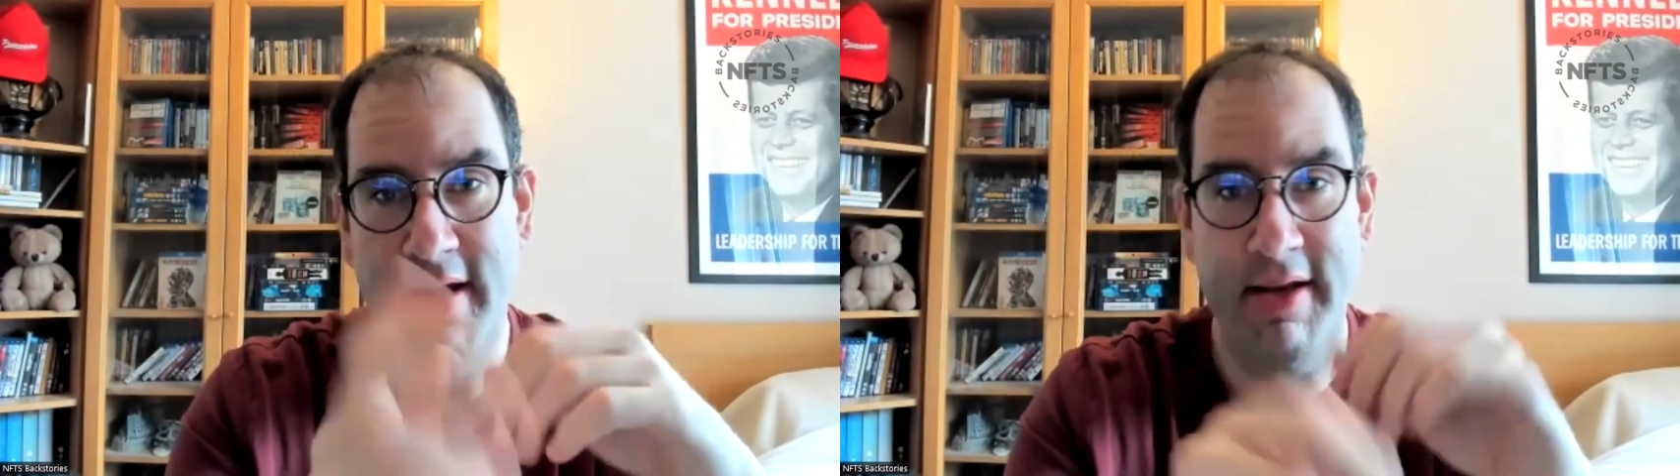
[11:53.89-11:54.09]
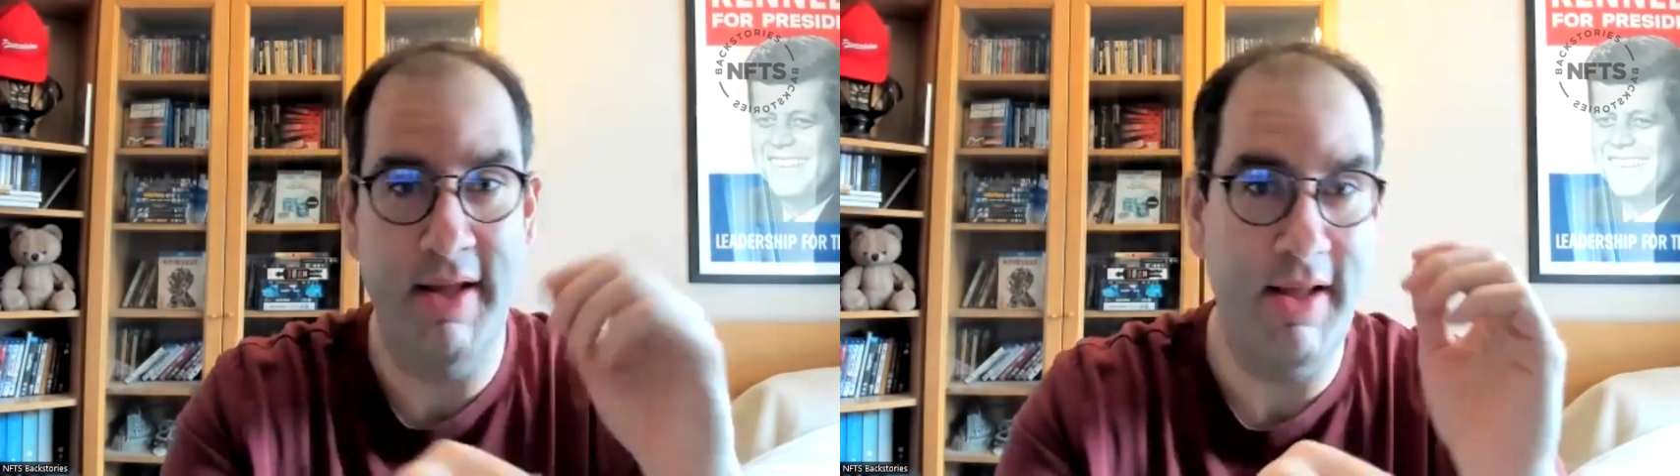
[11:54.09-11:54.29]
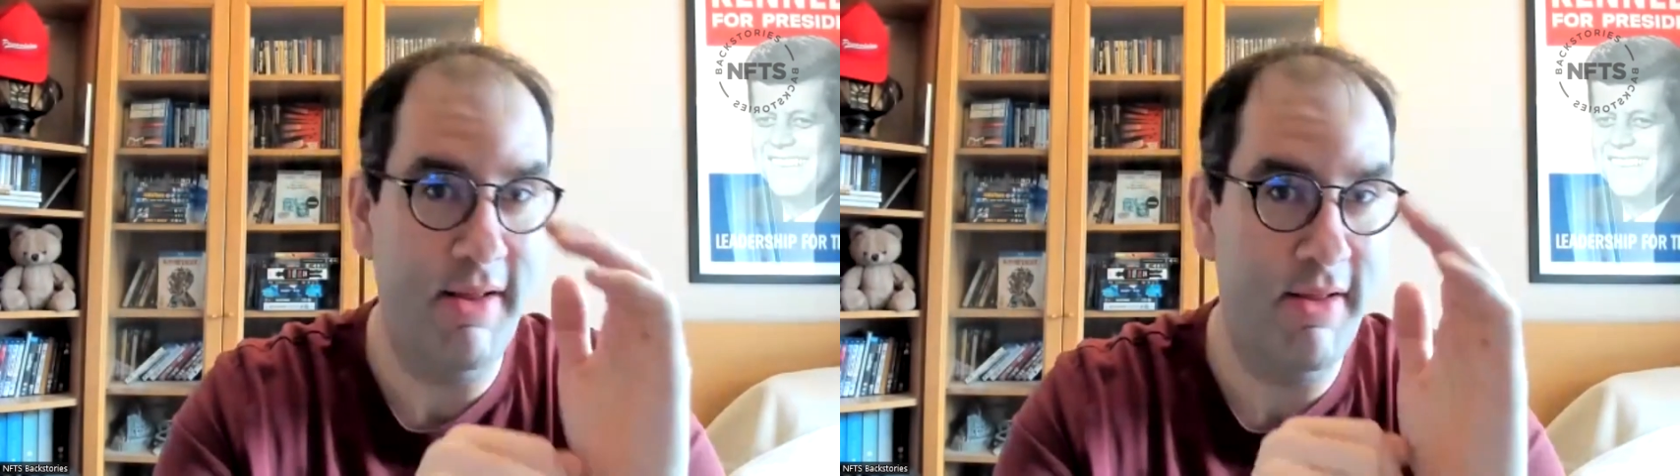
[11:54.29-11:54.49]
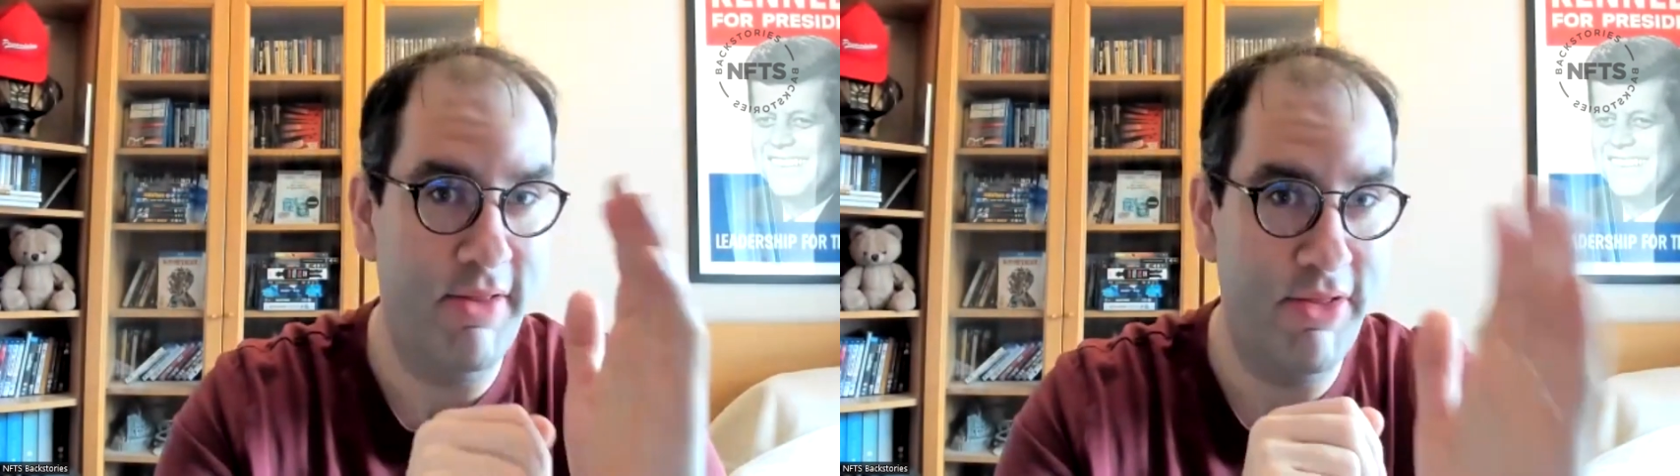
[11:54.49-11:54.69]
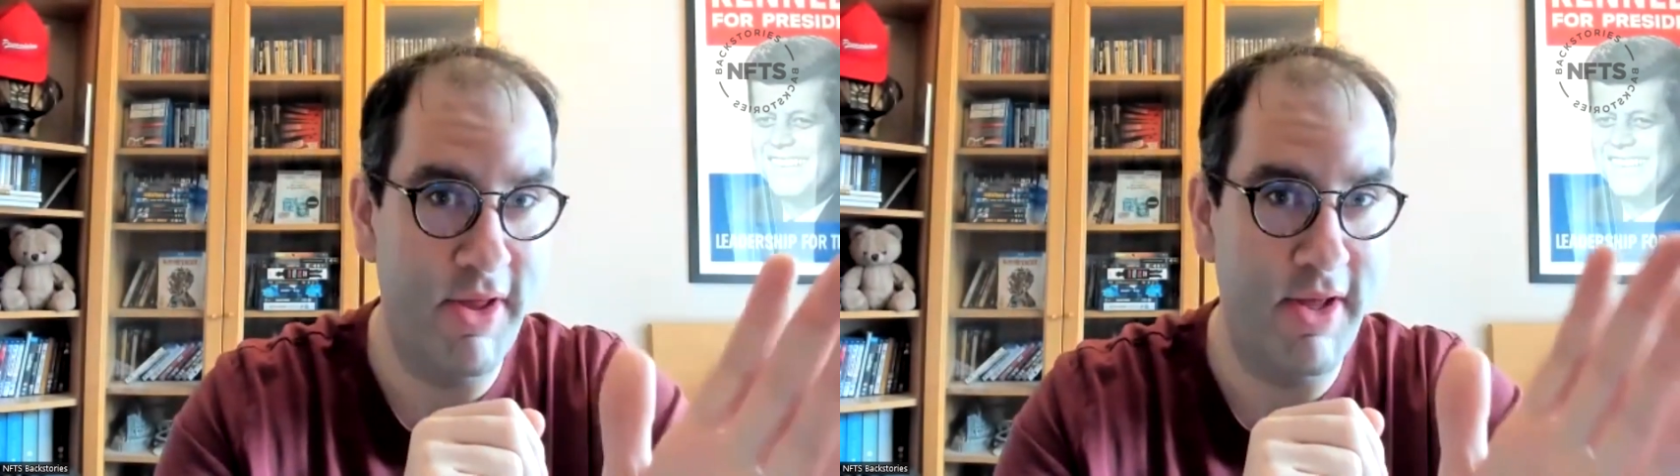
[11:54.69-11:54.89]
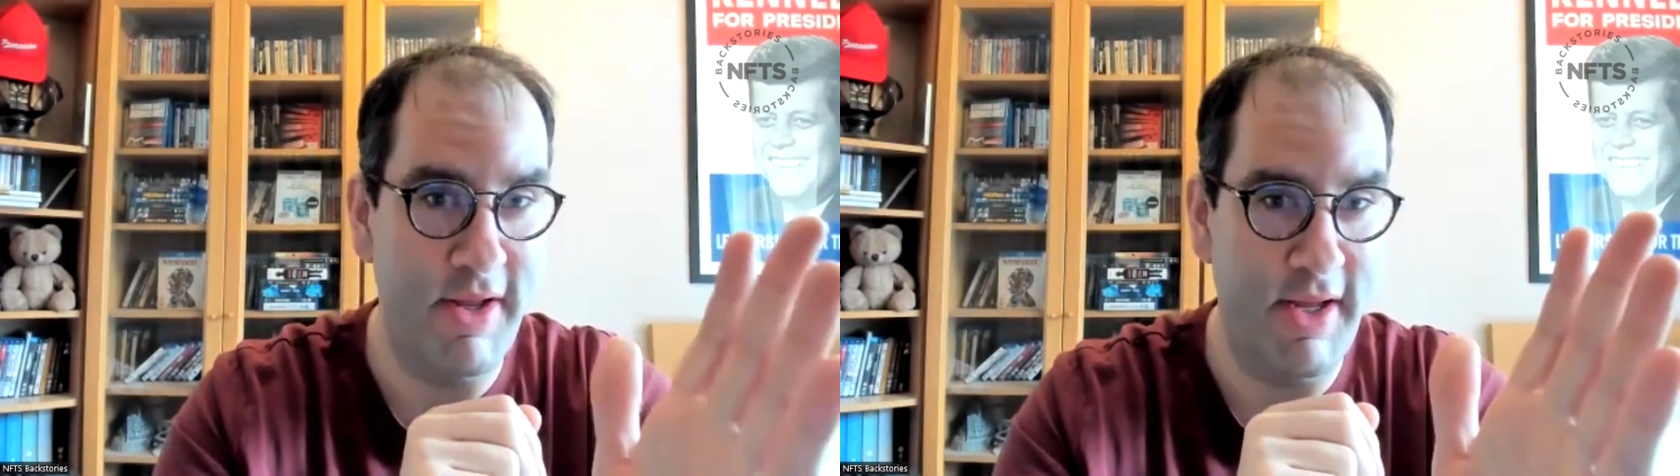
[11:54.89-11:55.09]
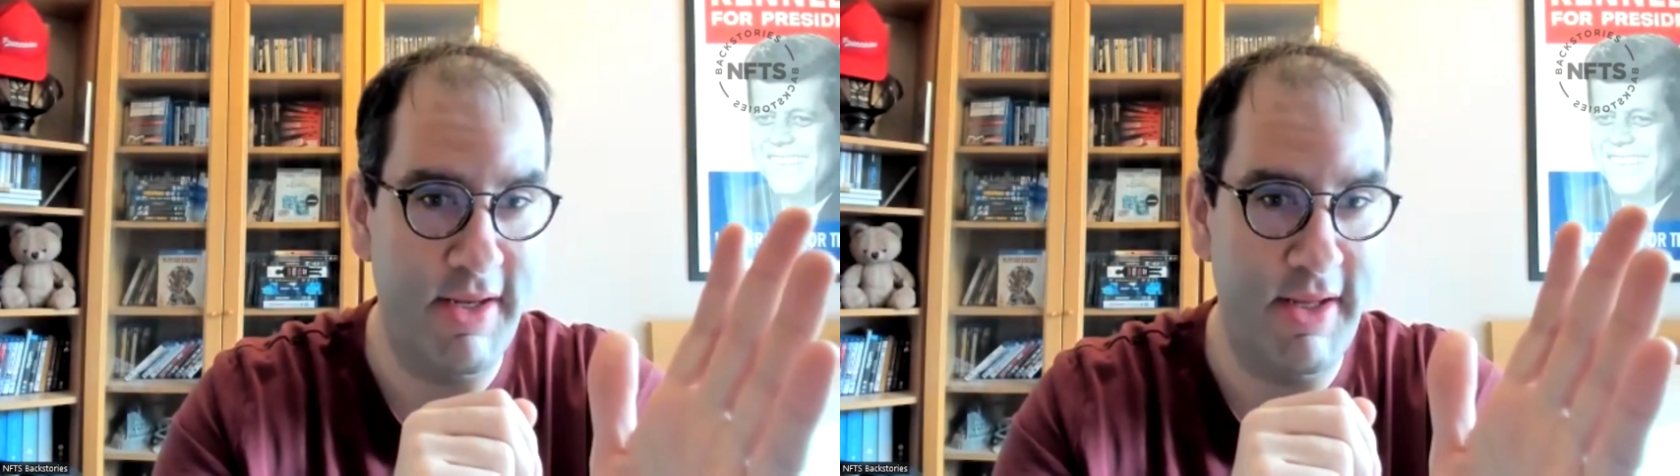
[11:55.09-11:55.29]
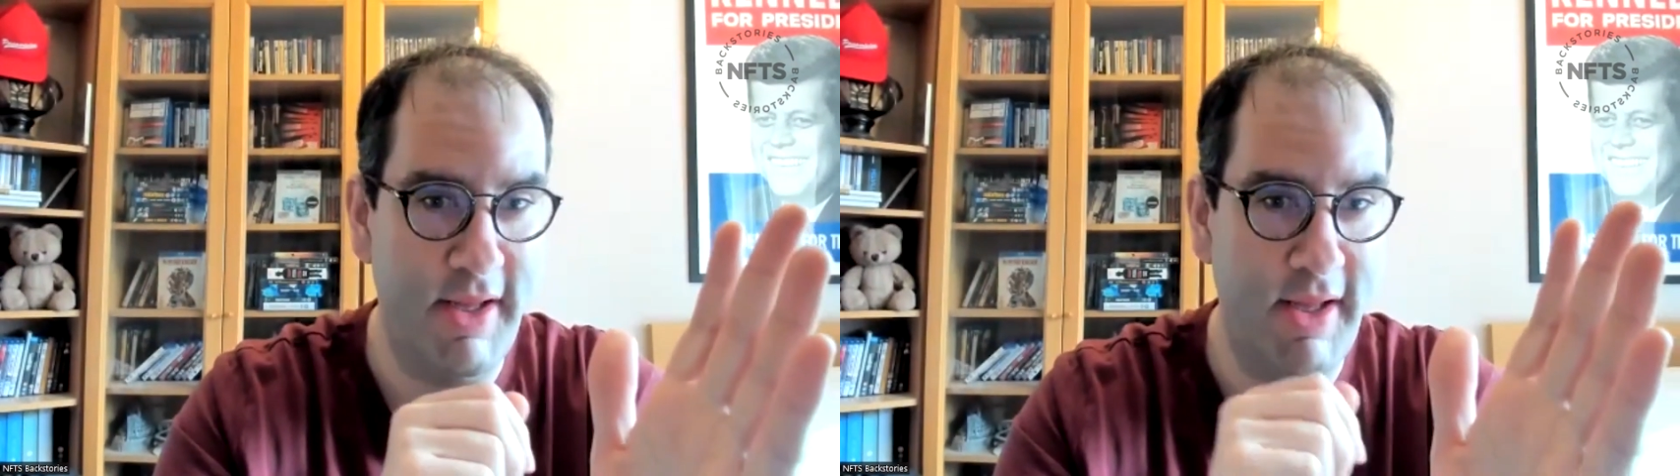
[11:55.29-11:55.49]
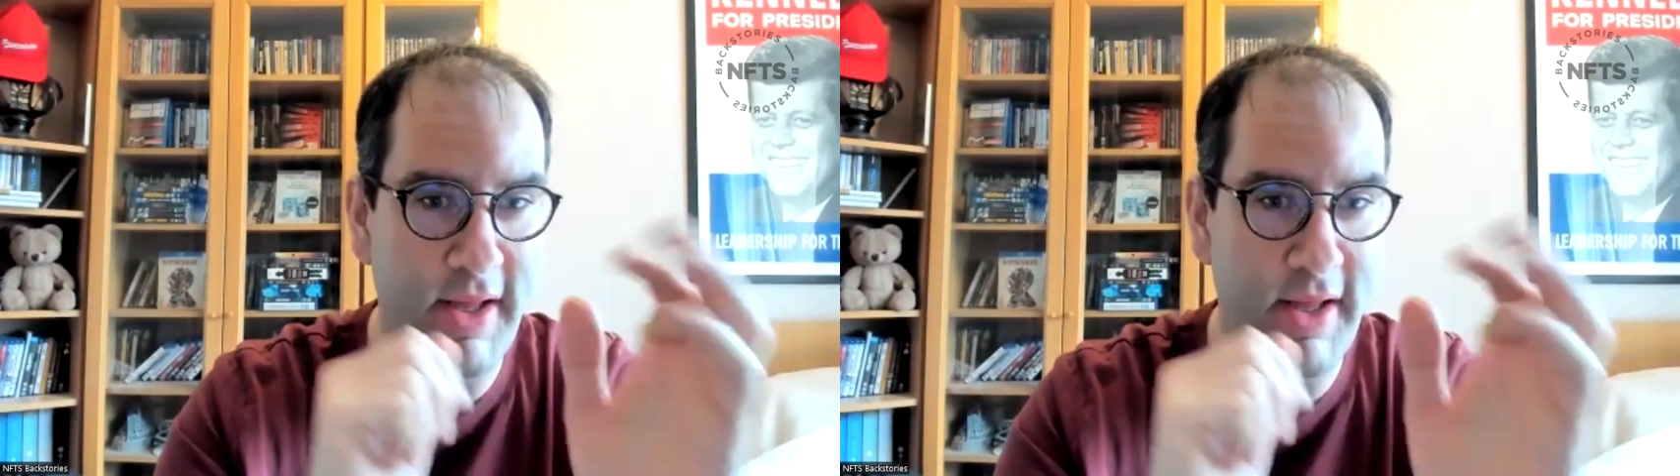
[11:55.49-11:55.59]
AD, third AD.